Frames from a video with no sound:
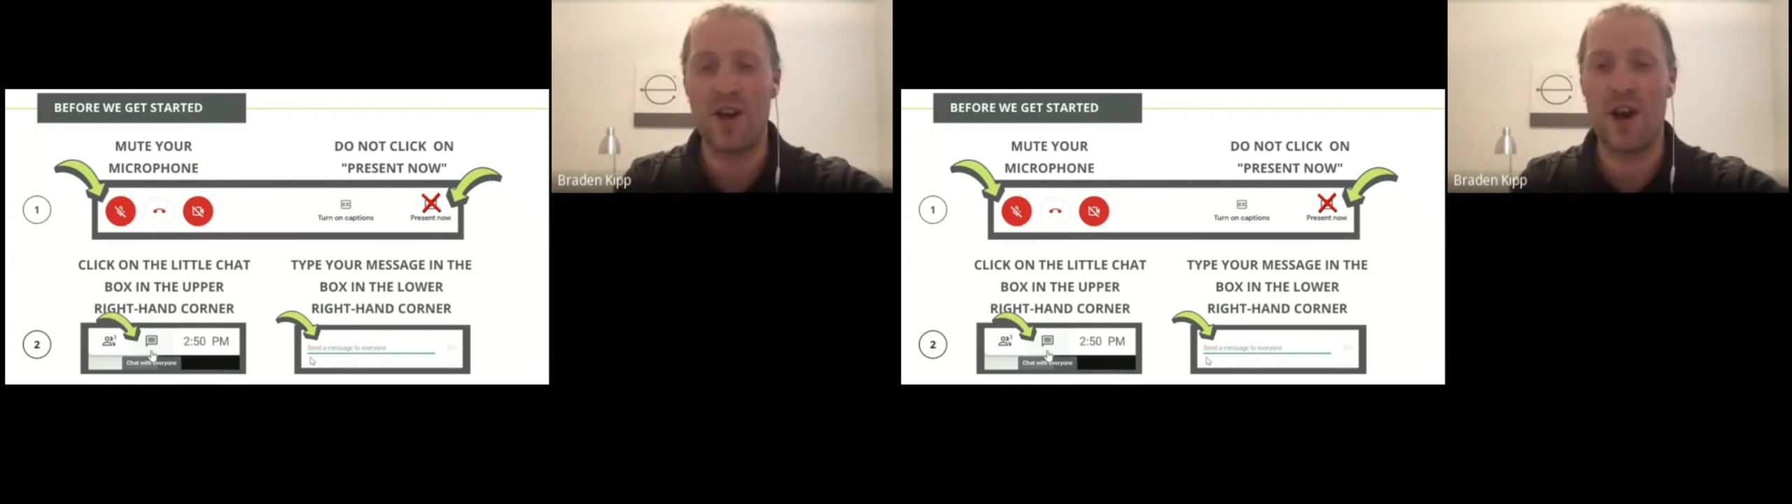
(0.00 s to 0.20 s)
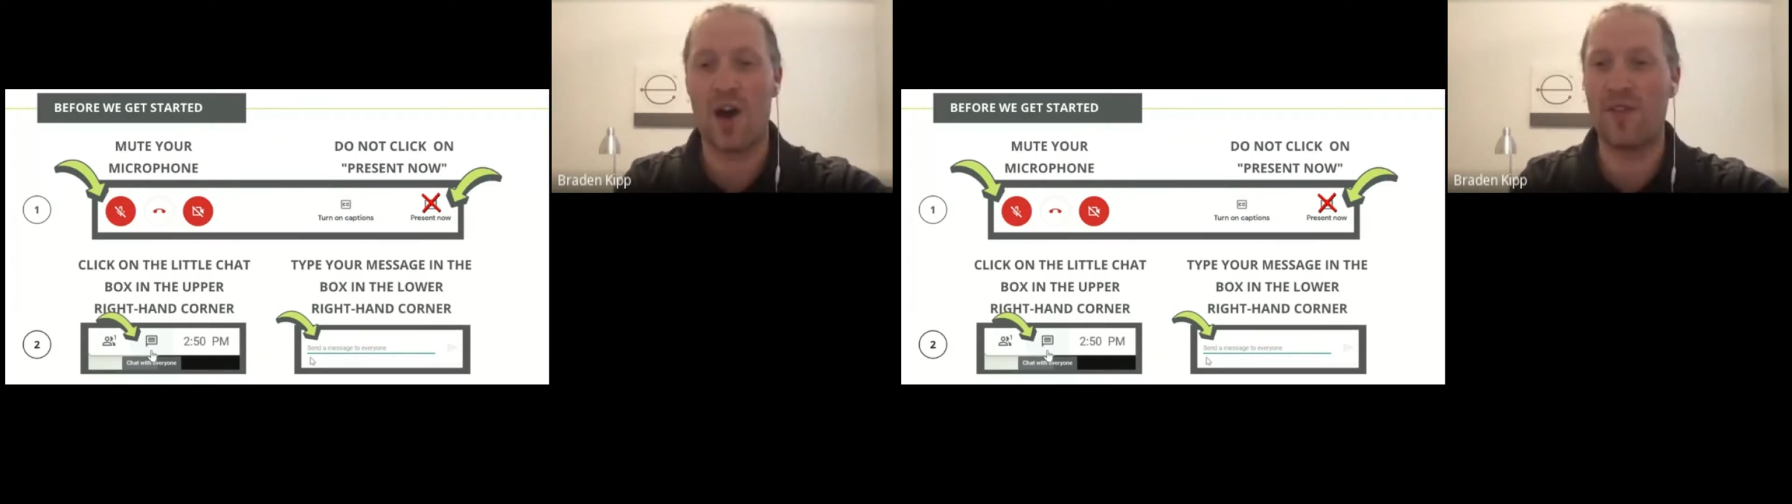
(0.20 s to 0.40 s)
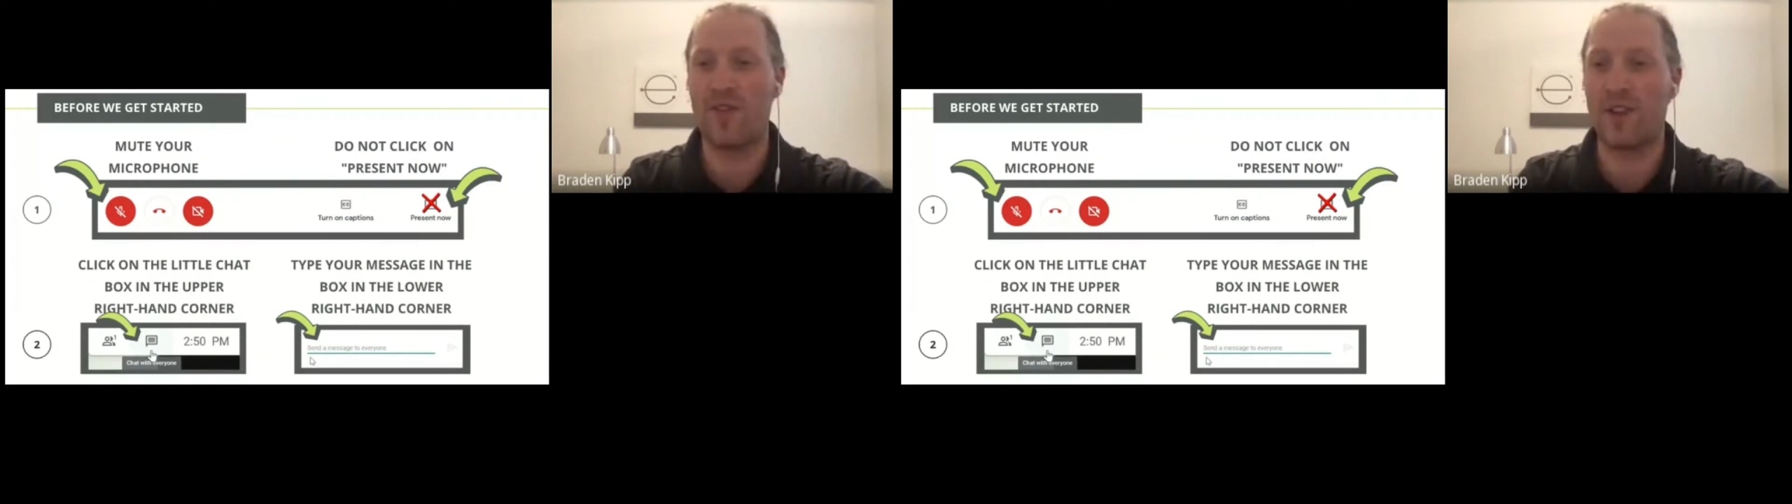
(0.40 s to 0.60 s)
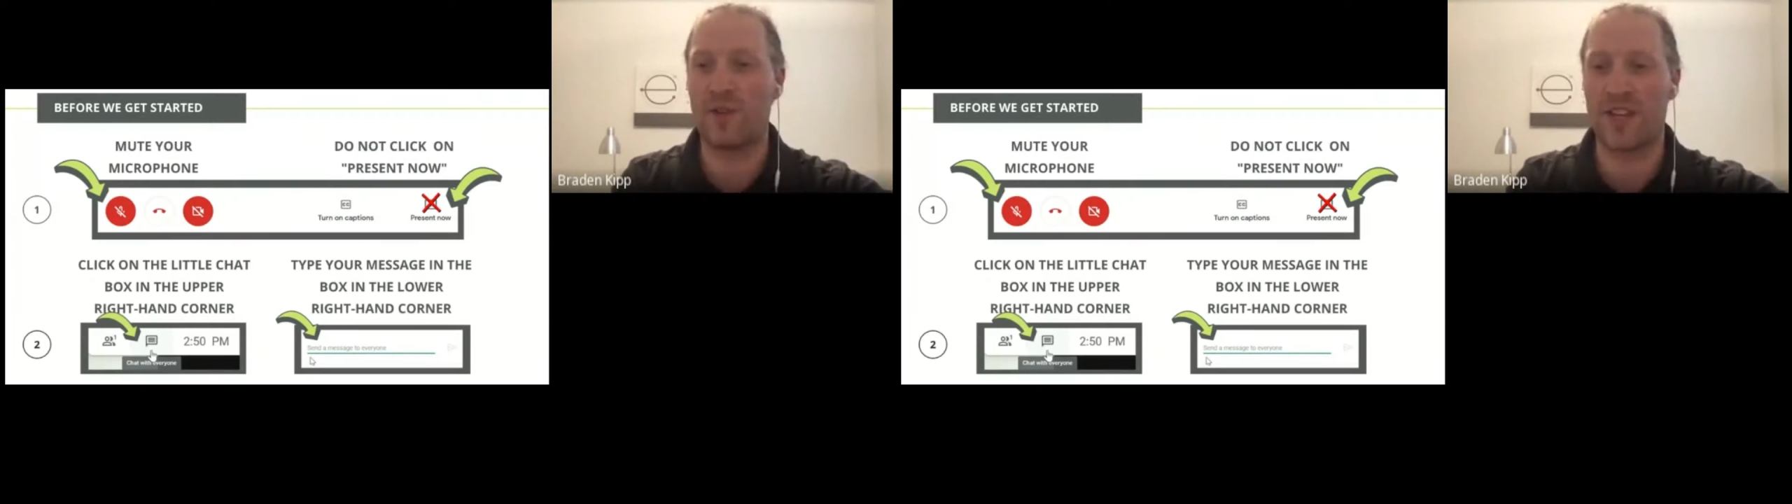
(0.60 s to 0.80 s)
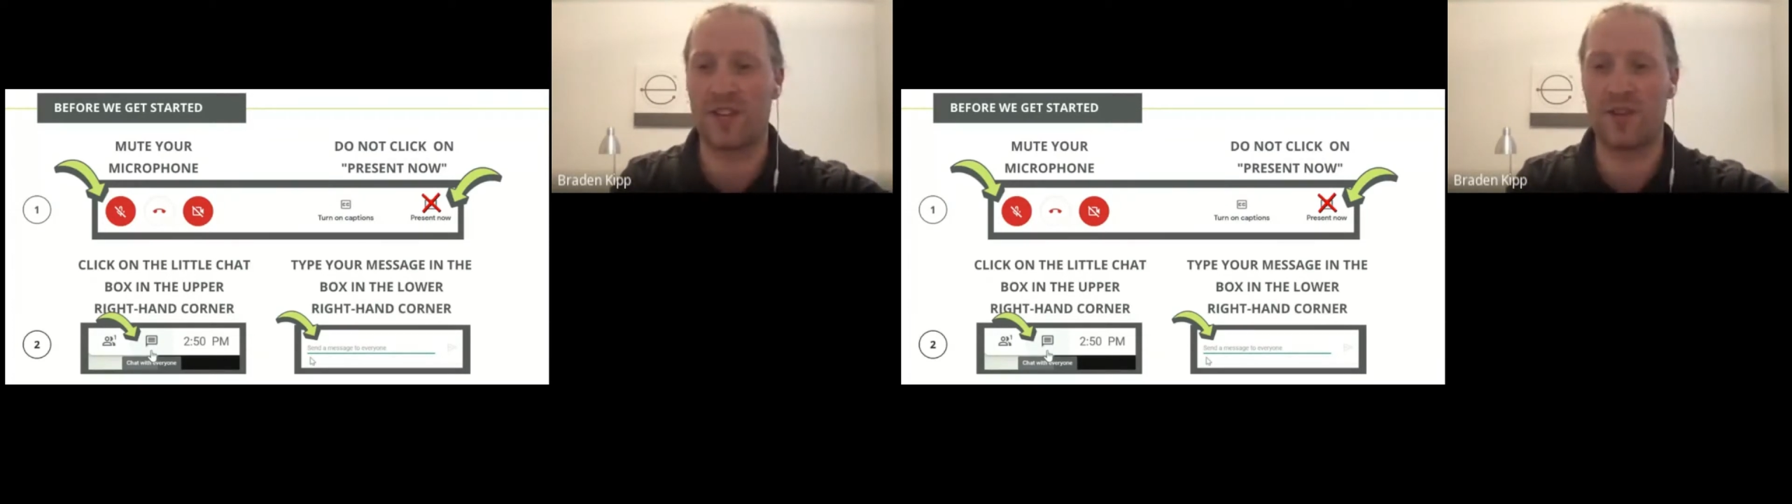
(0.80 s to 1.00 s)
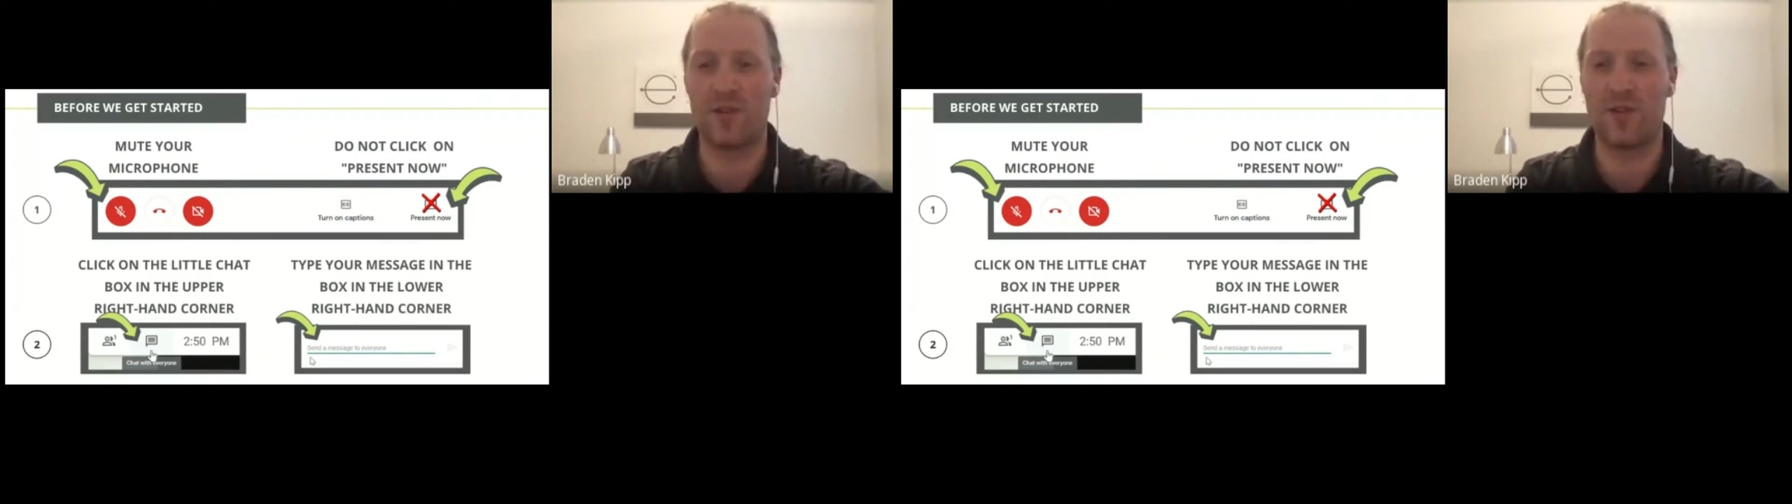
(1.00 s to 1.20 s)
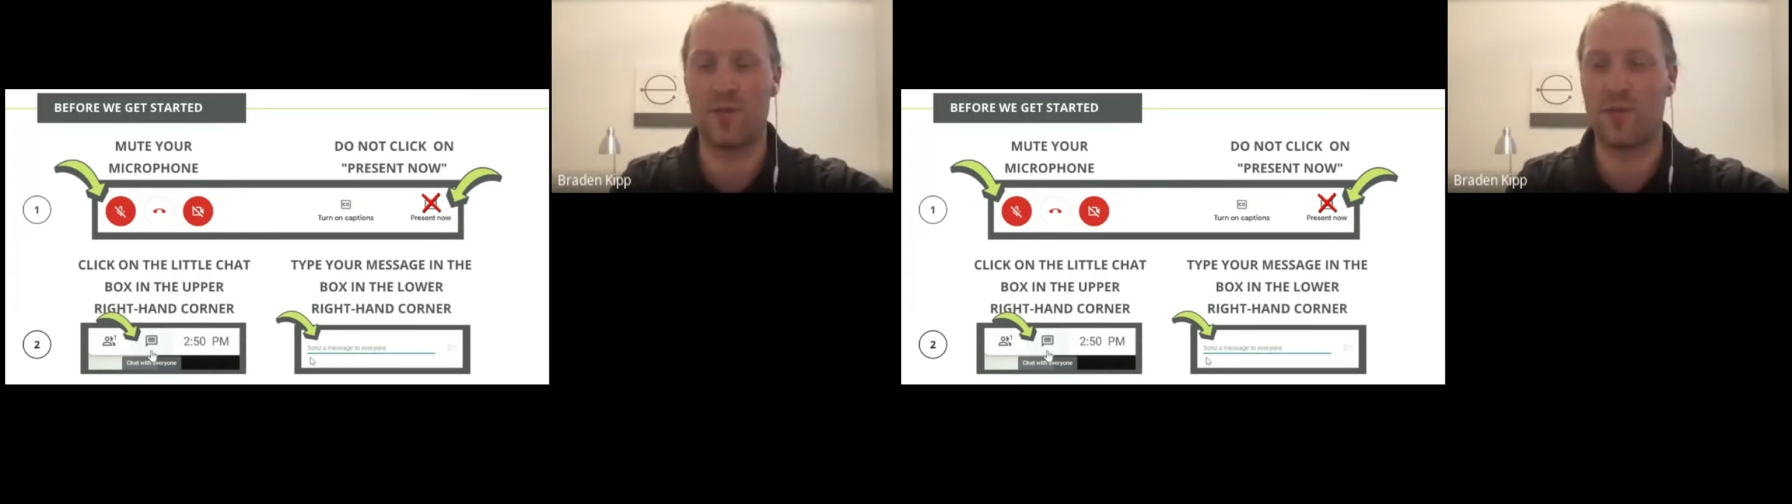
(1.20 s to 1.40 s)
If I don't get to them,